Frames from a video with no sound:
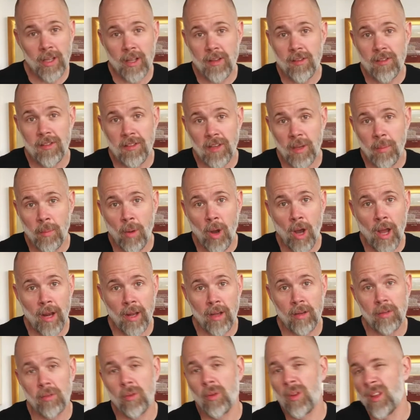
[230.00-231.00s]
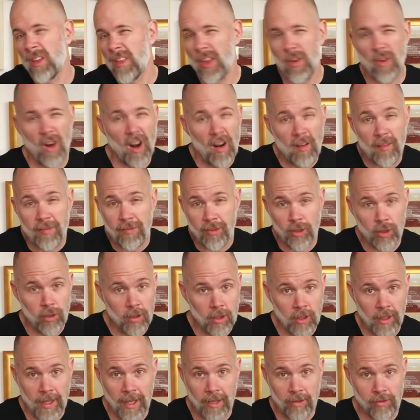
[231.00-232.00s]
in C minor, although there are a few
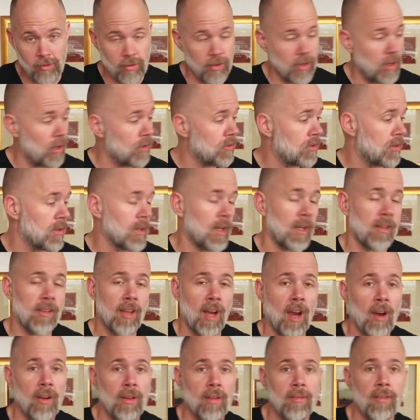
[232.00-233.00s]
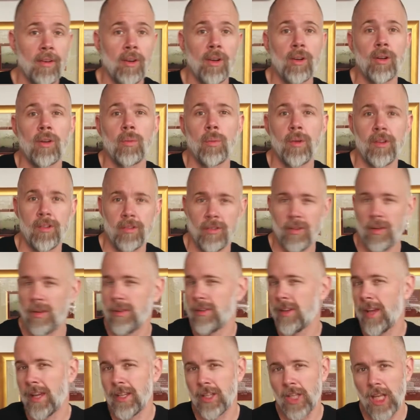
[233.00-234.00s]
little extra notes in the guitar and the vocal which sort of
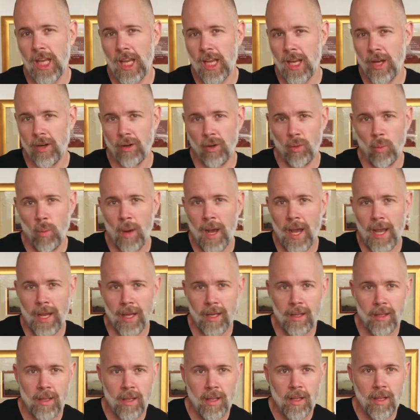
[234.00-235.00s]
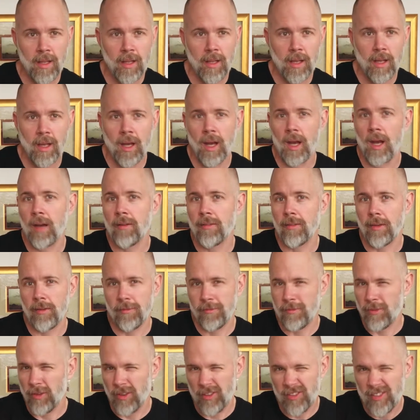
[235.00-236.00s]
take your ear away
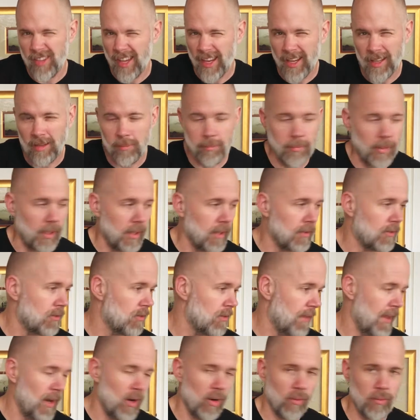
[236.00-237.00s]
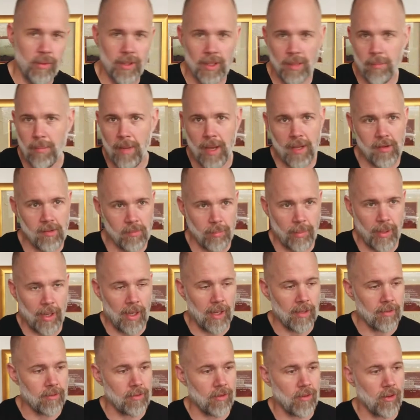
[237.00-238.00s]
for a second, but they're not really major
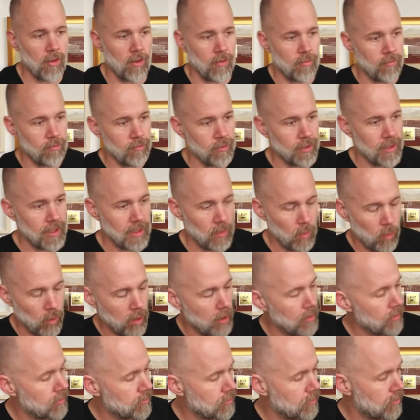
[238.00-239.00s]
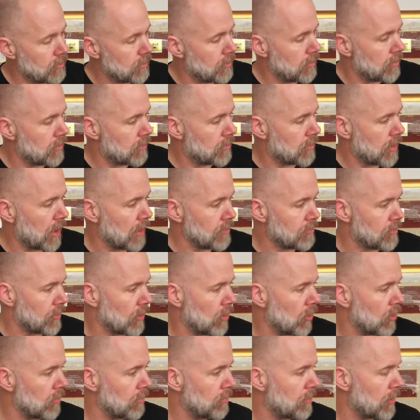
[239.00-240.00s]
parts, so not really worth touching
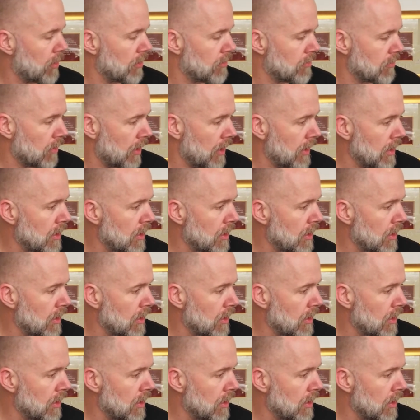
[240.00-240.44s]
on per se.